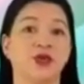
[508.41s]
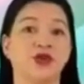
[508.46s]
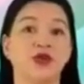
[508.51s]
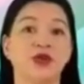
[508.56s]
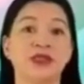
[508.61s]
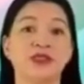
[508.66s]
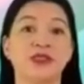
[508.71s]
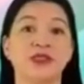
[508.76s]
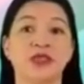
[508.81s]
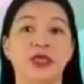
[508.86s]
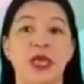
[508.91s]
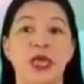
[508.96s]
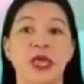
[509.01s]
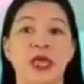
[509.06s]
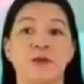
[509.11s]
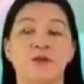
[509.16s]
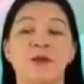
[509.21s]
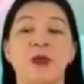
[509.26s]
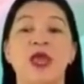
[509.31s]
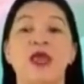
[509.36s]
to
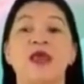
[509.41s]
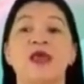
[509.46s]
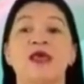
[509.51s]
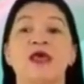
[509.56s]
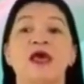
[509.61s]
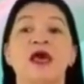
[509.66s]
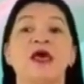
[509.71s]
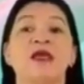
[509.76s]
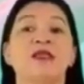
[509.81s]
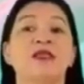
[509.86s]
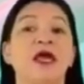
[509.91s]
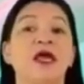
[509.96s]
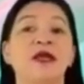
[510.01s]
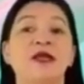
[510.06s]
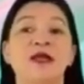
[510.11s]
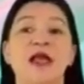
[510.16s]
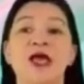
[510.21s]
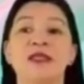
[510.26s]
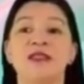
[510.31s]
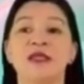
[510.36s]
escape a
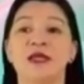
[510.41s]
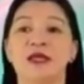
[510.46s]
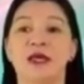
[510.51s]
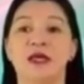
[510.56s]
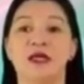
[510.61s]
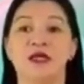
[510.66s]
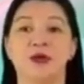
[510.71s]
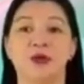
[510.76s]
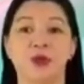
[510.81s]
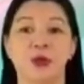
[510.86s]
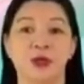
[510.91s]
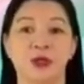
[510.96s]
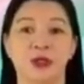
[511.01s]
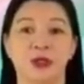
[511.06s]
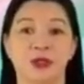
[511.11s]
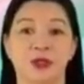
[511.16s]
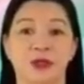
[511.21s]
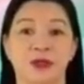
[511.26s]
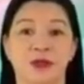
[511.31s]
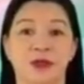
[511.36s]
tyrannical
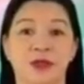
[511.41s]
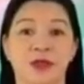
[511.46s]
ruler